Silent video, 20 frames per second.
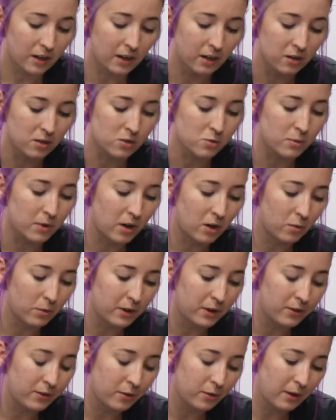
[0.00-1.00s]
here as well,
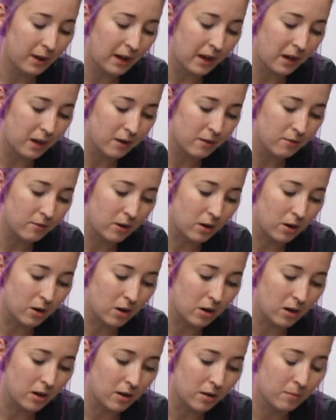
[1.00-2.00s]
we do have
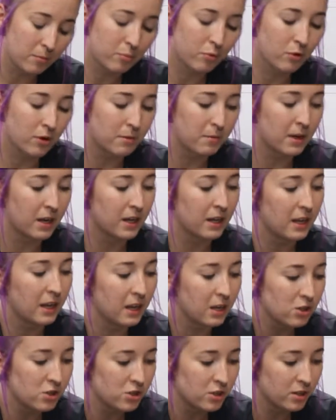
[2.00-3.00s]
our
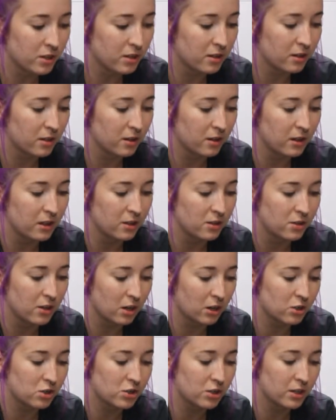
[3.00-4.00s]
pre-medication,
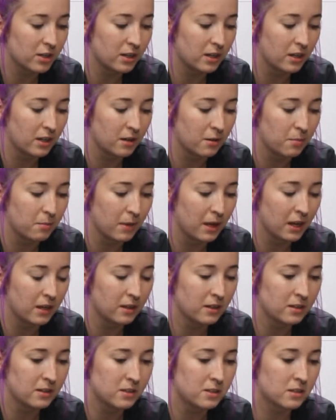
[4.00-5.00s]
induction, and
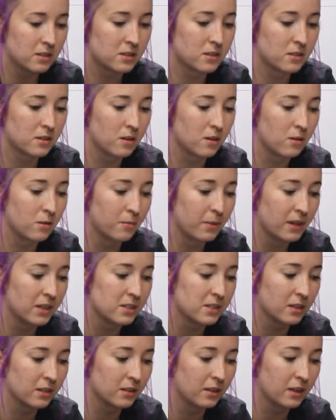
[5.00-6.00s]
maintenance. So
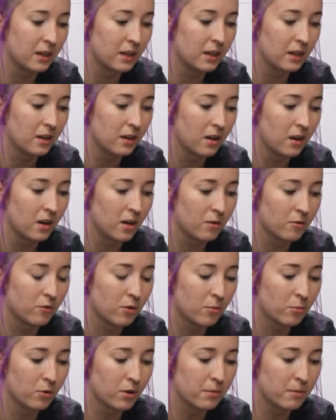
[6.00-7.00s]
basically
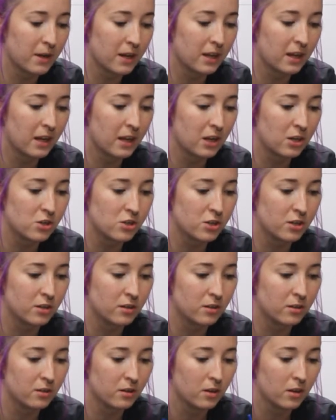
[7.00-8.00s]
for
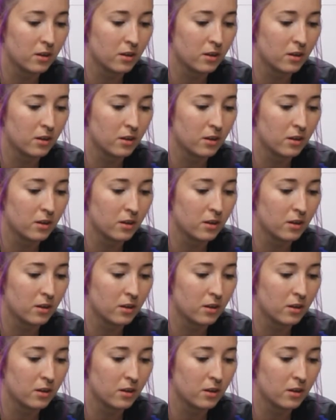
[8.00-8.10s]
pre-medication,